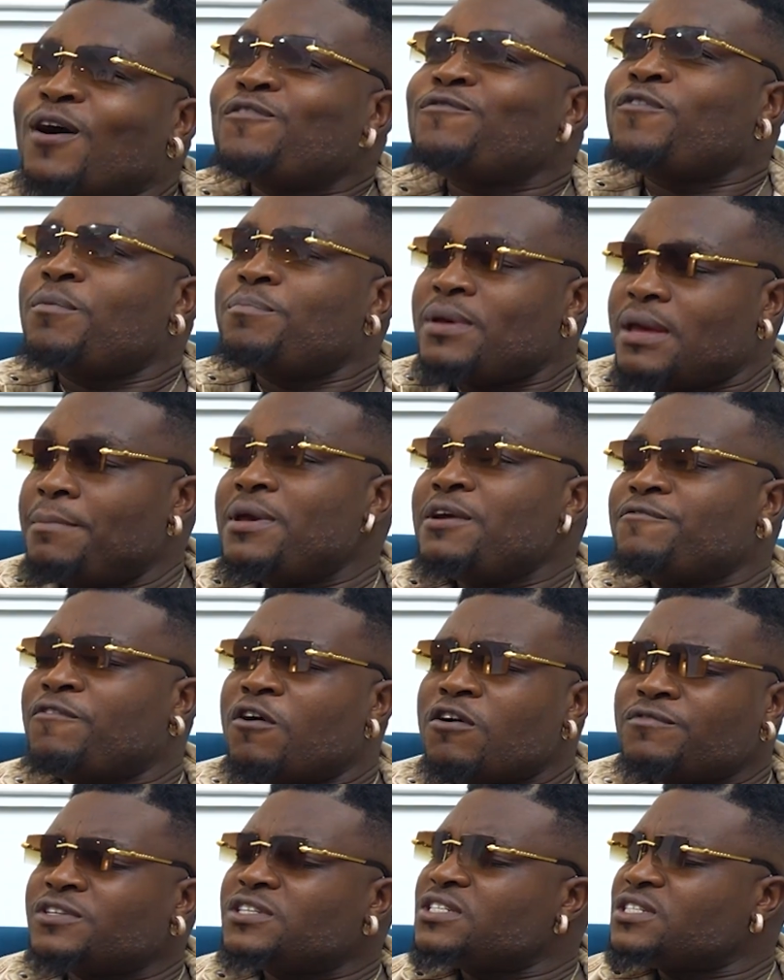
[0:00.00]
well, for me, I mean,
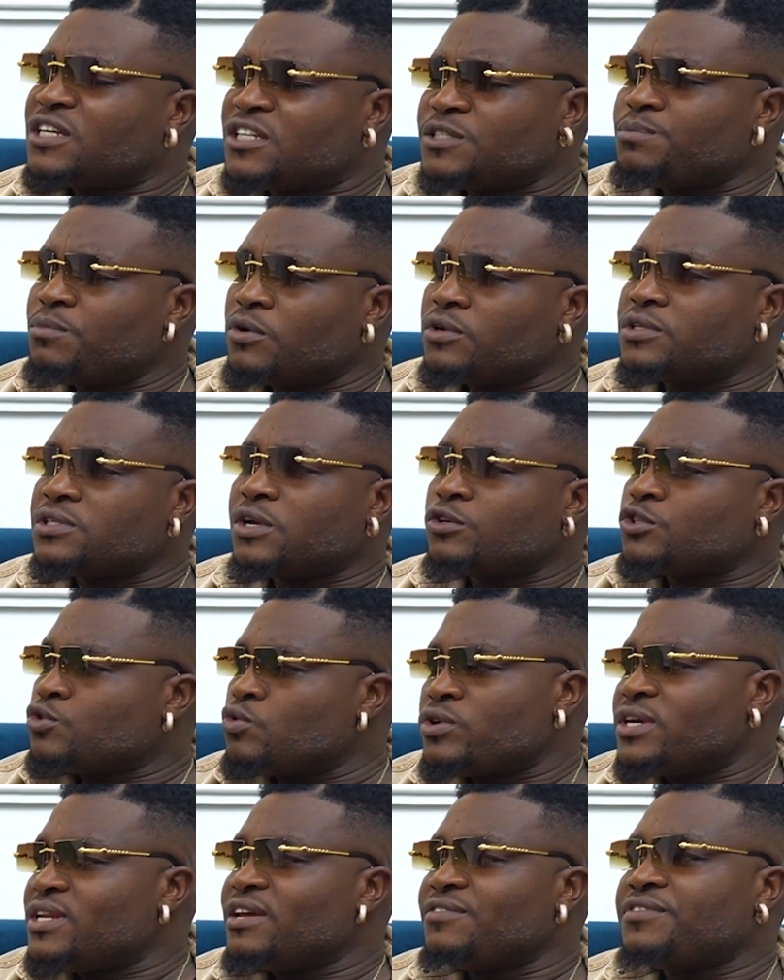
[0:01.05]
for over six months, I was
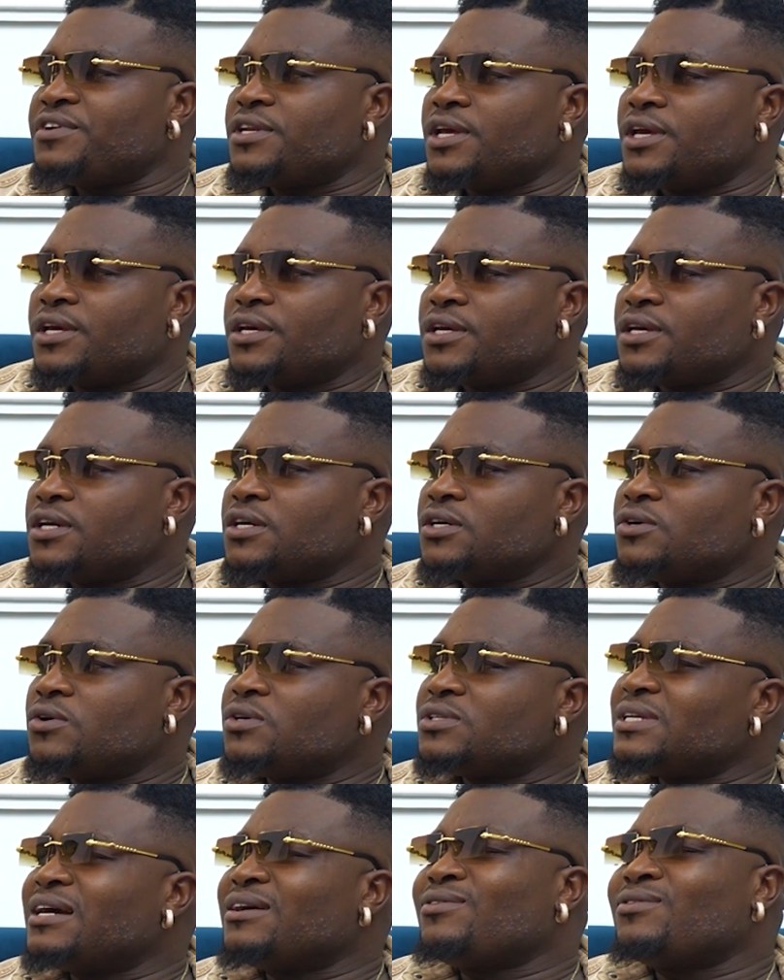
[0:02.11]
cooking every day. Right. I
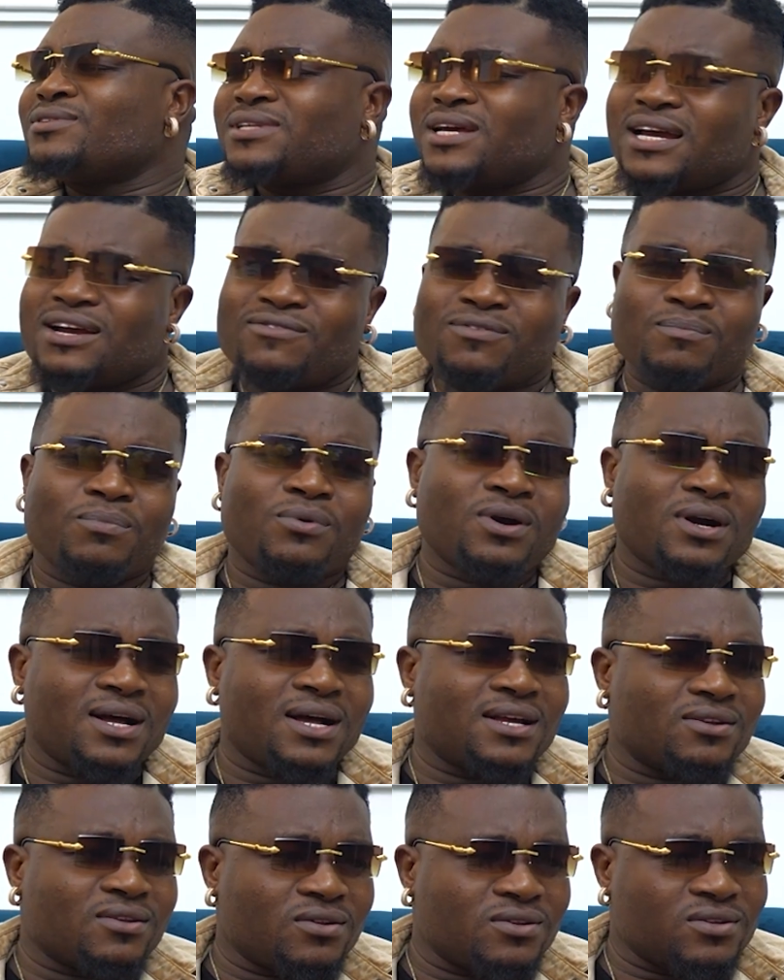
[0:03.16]
was like, can't tire for burger
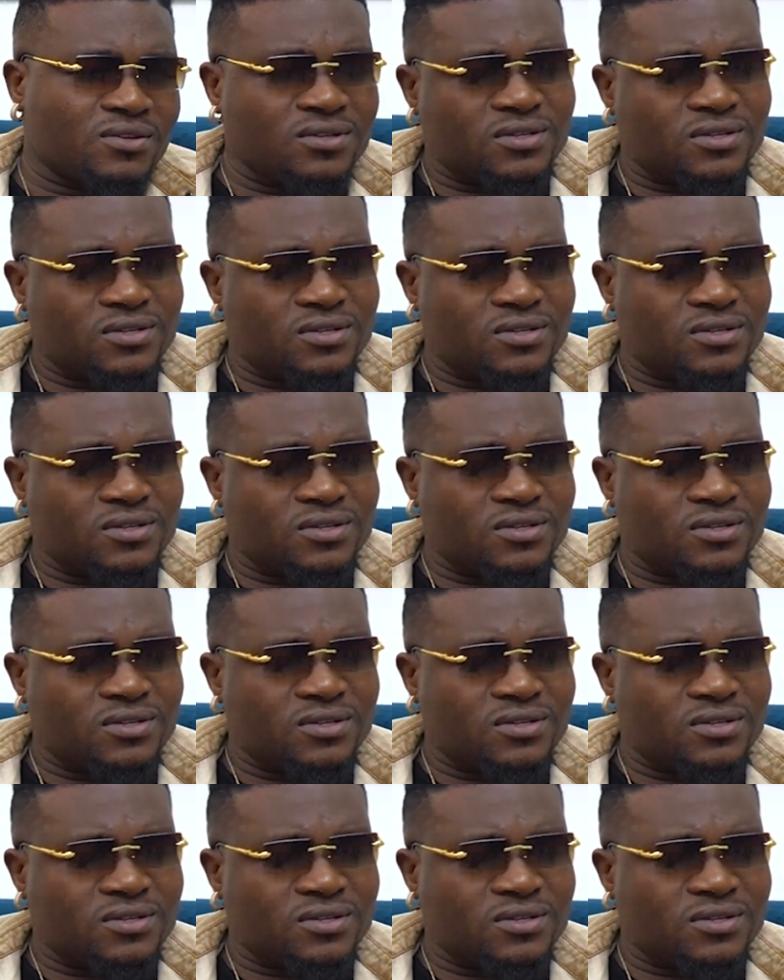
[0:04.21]
and all